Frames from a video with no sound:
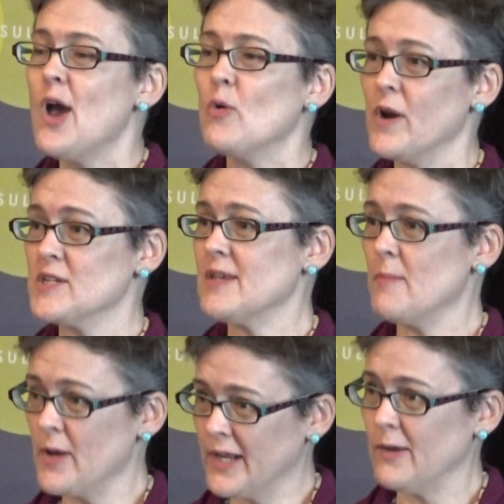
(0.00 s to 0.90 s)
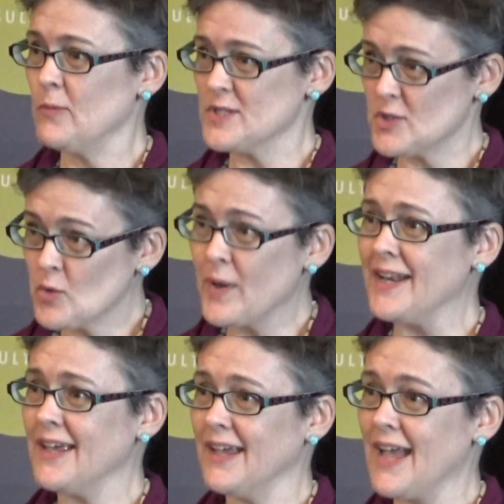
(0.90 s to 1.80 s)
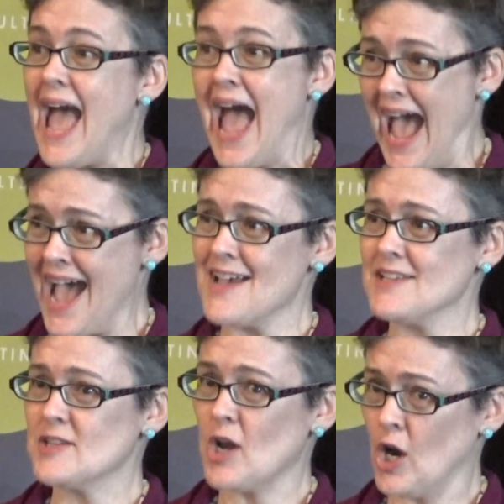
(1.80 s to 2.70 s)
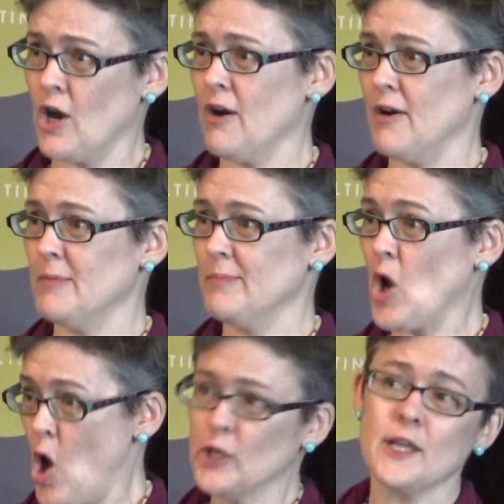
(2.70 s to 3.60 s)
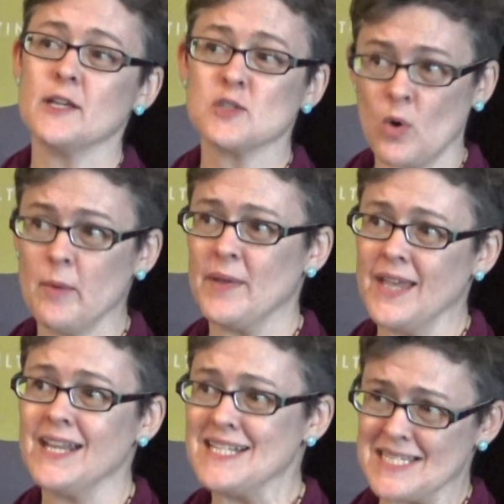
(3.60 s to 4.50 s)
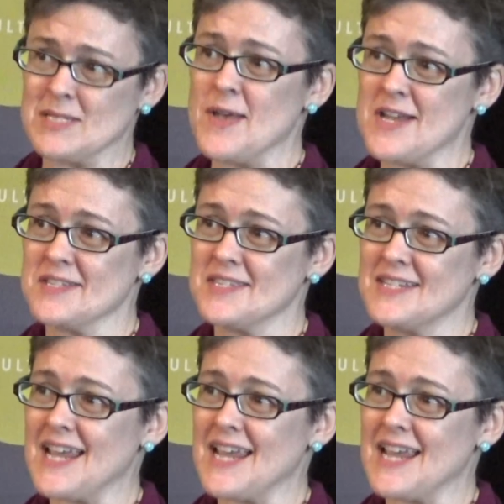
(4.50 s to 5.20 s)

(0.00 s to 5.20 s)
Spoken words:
where somebody was tweeting as her colleagues were being dismissed.